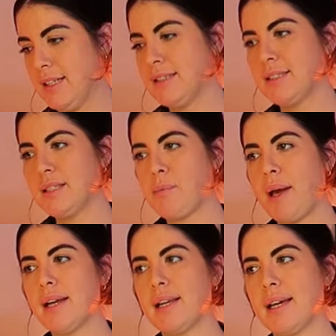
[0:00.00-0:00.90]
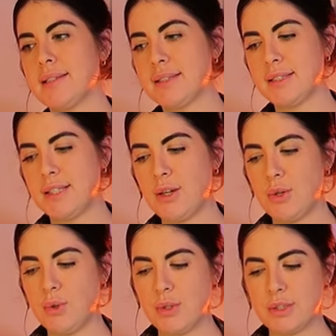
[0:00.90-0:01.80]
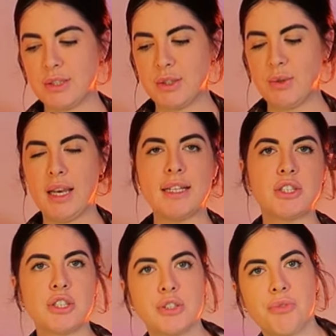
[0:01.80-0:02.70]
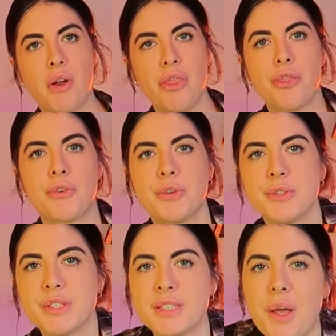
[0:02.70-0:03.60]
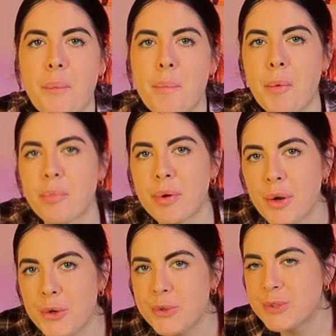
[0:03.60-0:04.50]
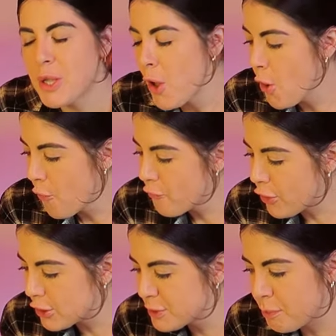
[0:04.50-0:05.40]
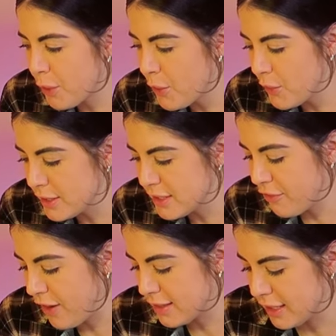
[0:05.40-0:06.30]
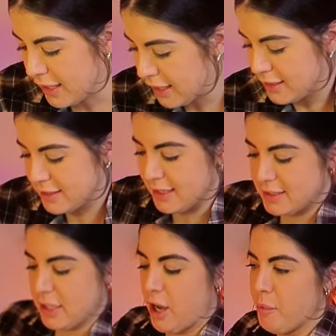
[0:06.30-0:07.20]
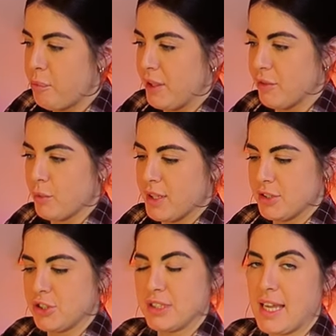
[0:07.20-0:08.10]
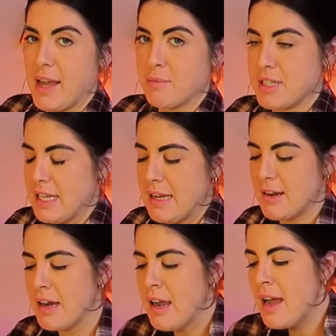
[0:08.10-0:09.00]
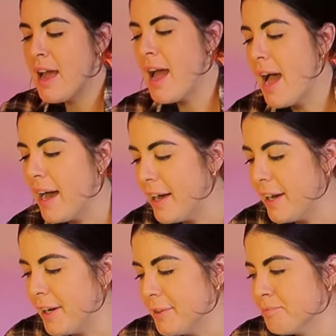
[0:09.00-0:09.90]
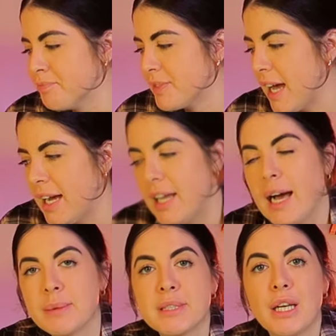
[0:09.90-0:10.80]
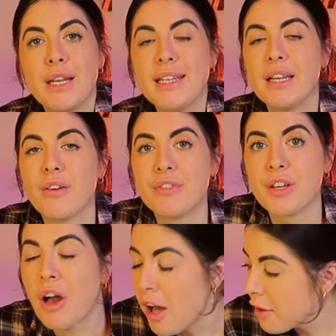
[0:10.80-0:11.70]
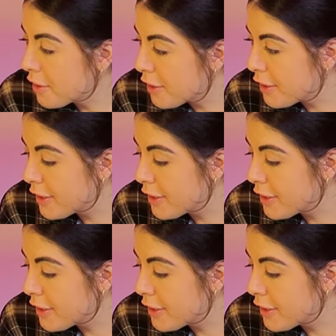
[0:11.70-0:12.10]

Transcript: This is the bag like so, so let's just run through some pros. First pro is the fact that it kind of sits up even when it's just empty here. Um, I absolutely love the color.